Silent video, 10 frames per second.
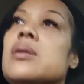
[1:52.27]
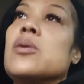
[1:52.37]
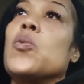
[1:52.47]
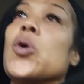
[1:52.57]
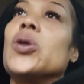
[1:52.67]

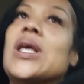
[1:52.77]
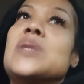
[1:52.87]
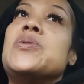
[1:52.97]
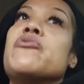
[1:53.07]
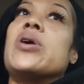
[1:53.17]
the world
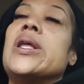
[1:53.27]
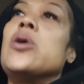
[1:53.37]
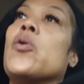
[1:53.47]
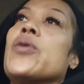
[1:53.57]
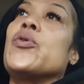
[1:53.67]
has been
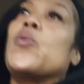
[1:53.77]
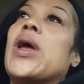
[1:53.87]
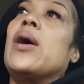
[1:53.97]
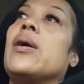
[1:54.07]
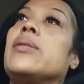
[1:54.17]
running or the
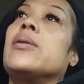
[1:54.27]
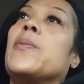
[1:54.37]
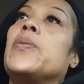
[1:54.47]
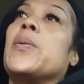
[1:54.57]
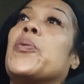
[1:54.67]
way
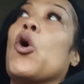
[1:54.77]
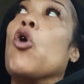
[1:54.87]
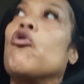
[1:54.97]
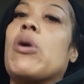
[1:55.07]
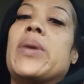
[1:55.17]
the
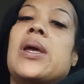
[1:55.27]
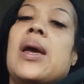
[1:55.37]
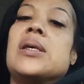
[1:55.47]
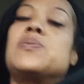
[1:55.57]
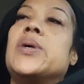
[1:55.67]
programming
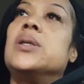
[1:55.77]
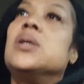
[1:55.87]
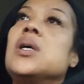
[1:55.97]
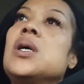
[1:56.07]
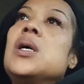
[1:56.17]
has been,